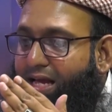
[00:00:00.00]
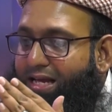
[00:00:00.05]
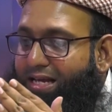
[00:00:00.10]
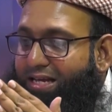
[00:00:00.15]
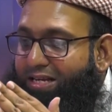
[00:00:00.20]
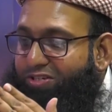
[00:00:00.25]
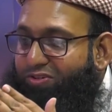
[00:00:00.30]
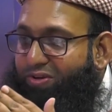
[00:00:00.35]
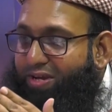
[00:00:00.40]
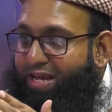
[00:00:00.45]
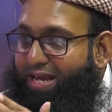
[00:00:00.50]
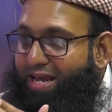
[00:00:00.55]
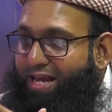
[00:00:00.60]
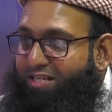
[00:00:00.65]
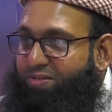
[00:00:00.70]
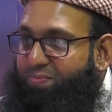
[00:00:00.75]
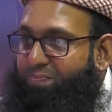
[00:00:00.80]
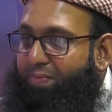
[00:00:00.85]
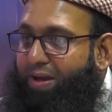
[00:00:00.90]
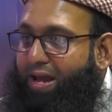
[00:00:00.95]
So he
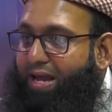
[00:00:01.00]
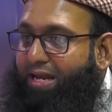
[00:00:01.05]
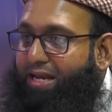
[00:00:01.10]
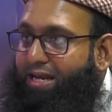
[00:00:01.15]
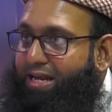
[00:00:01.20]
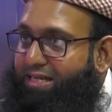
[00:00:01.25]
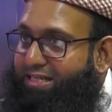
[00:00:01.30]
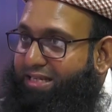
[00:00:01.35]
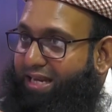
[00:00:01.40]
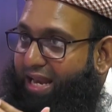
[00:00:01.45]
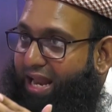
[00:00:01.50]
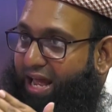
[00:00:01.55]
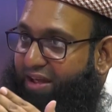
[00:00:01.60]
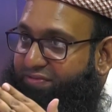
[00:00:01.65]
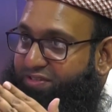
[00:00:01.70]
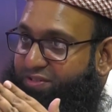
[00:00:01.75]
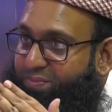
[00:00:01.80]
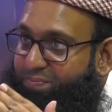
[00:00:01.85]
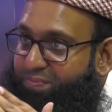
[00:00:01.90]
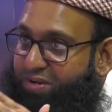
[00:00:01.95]
has made it his
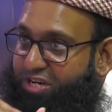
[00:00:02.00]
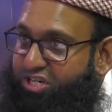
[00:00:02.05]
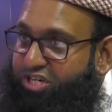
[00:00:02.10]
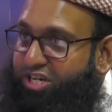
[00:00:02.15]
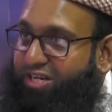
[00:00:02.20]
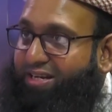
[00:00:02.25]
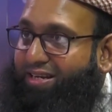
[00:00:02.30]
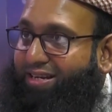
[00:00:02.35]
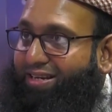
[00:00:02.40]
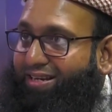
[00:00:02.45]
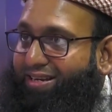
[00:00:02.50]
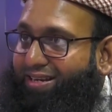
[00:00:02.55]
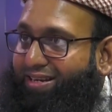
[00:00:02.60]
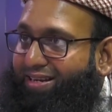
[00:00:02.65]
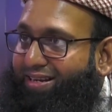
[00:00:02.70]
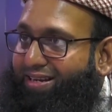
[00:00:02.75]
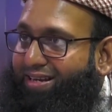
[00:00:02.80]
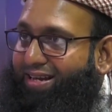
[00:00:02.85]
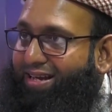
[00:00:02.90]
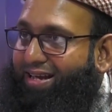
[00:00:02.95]
life's mission.
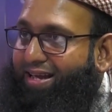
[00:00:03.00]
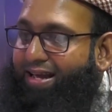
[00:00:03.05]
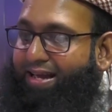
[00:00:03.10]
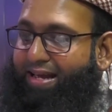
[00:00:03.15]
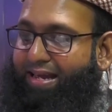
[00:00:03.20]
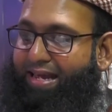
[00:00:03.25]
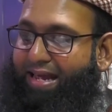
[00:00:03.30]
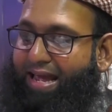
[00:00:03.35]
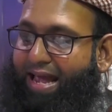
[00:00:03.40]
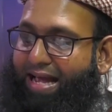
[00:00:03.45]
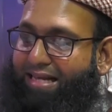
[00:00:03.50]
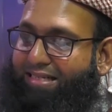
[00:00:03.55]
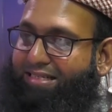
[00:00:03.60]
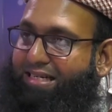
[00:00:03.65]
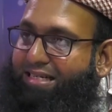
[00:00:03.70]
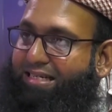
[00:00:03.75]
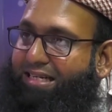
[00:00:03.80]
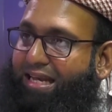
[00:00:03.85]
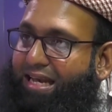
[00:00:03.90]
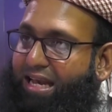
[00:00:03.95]
He
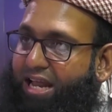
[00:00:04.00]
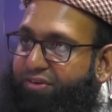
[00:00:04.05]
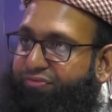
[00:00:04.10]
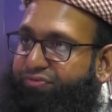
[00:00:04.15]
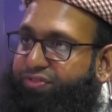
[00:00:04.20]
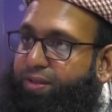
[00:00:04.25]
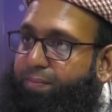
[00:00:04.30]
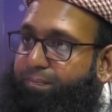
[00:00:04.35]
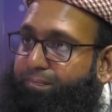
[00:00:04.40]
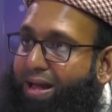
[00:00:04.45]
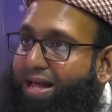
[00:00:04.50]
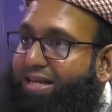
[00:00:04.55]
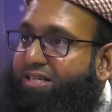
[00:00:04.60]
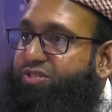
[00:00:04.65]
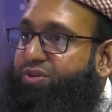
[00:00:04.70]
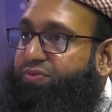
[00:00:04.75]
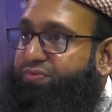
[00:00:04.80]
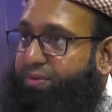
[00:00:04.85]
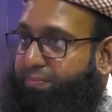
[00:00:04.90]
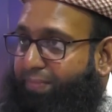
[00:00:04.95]
hasn't left the
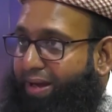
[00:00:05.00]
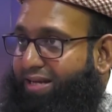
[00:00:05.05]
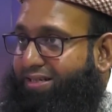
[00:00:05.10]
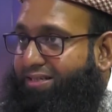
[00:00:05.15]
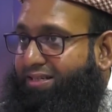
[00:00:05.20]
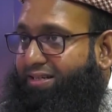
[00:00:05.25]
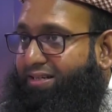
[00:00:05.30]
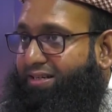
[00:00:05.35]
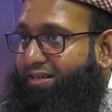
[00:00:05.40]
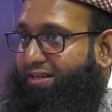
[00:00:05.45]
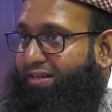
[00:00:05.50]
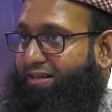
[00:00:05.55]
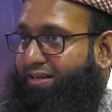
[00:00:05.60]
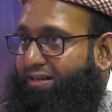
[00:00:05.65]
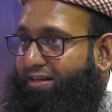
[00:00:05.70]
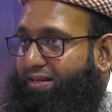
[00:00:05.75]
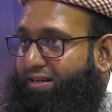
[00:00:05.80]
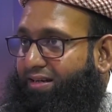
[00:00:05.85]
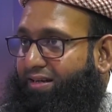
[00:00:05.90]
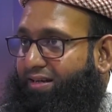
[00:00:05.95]
best of the best.
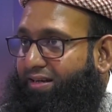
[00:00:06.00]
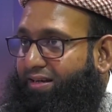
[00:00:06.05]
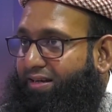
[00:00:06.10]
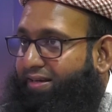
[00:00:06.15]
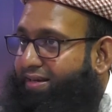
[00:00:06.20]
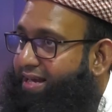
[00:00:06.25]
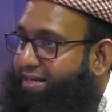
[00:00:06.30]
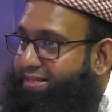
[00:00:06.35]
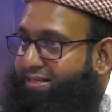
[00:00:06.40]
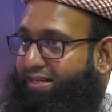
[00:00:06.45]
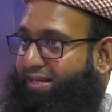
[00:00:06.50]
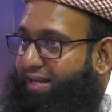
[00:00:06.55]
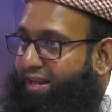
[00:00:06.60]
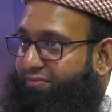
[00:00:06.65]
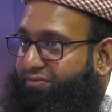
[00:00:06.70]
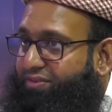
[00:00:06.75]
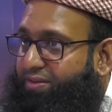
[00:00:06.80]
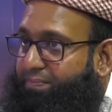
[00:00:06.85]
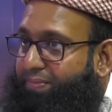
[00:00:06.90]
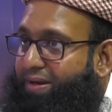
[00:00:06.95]
He hasn't
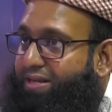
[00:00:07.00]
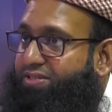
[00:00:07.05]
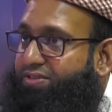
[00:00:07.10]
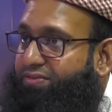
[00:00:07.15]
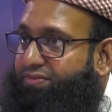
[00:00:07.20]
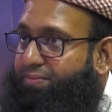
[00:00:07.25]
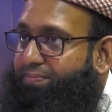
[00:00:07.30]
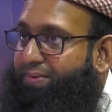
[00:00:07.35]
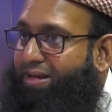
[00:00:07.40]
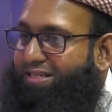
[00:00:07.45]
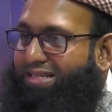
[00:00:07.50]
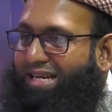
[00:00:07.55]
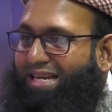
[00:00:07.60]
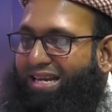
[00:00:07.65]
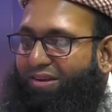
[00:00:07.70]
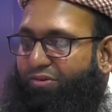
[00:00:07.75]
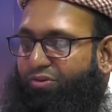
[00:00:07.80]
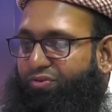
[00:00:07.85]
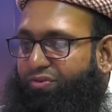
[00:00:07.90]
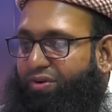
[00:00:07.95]
left the best of the best. And
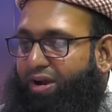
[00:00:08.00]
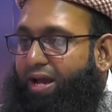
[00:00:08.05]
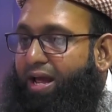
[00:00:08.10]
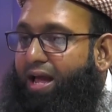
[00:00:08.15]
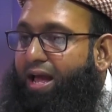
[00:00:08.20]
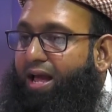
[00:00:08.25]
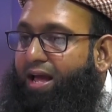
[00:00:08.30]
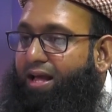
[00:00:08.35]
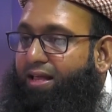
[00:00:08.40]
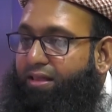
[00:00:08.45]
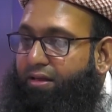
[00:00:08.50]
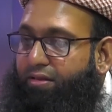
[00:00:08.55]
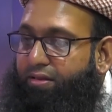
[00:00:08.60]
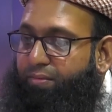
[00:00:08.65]
he will try. The, the